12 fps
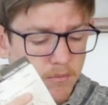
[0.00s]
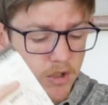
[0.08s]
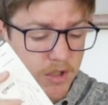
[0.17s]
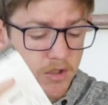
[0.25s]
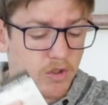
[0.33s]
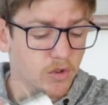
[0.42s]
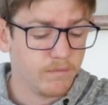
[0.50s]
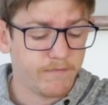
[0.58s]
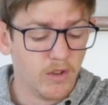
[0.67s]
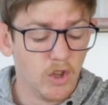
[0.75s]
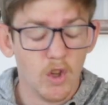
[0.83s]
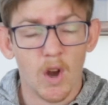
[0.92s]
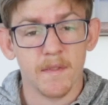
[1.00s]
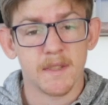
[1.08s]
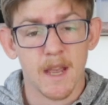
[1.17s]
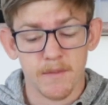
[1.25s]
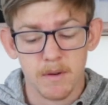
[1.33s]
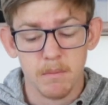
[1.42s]
just for
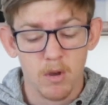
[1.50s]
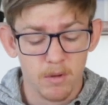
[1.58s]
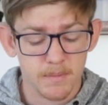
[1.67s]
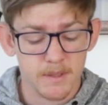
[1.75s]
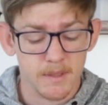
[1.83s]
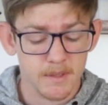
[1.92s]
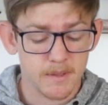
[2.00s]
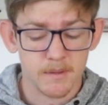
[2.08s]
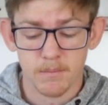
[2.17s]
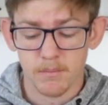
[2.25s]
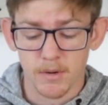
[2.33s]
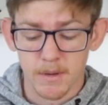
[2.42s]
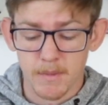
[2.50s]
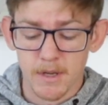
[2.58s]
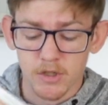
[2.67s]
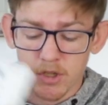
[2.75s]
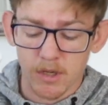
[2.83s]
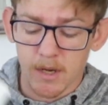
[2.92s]
life-saving purposes, pretty
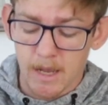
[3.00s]
much.